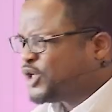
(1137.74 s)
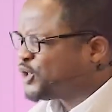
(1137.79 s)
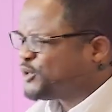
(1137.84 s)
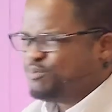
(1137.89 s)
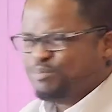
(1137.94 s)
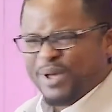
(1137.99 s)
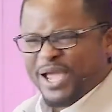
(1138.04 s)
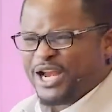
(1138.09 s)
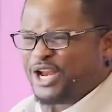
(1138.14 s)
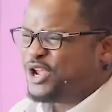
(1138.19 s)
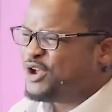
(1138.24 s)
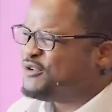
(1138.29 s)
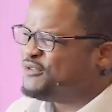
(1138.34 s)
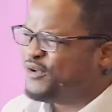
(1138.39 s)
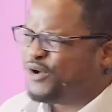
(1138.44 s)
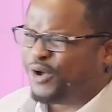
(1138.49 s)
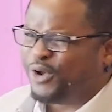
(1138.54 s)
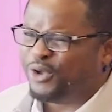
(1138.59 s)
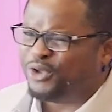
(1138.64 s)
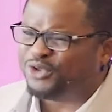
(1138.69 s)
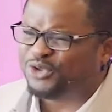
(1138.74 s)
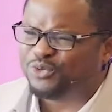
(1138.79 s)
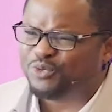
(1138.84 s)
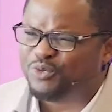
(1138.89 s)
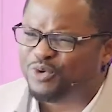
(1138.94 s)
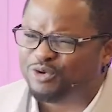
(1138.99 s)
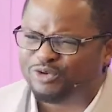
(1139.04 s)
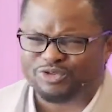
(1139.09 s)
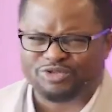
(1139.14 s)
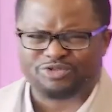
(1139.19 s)
Because many of
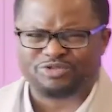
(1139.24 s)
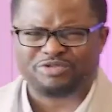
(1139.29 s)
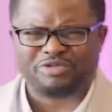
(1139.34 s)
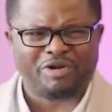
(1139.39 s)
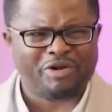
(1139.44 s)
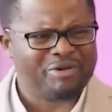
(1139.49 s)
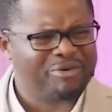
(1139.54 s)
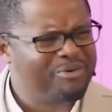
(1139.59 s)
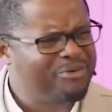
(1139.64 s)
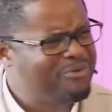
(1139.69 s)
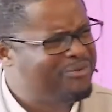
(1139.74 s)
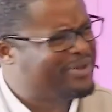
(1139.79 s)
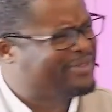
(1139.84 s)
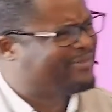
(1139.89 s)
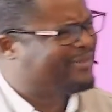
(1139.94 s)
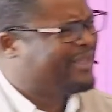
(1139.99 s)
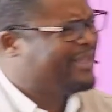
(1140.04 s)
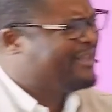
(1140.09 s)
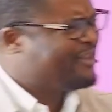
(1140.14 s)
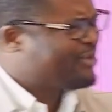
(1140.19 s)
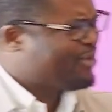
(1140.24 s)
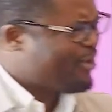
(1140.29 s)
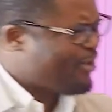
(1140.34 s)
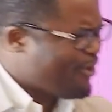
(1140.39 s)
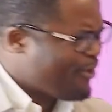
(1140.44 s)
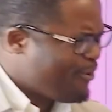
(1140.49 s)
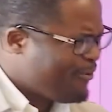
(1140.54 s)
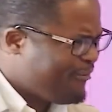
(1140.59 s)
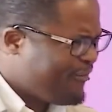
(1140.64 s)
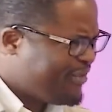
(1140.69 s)
us will struggle with
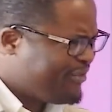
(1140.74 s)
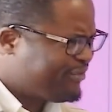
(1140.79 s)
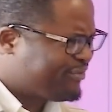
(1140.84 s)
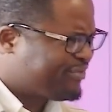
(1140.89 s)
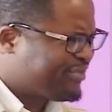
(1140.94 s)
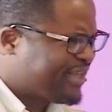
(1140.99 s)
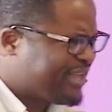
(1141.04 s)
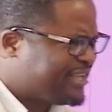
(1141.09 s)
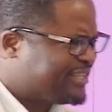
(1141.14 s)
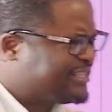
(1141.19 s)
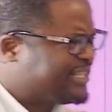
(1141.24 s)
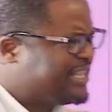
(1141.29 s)
all these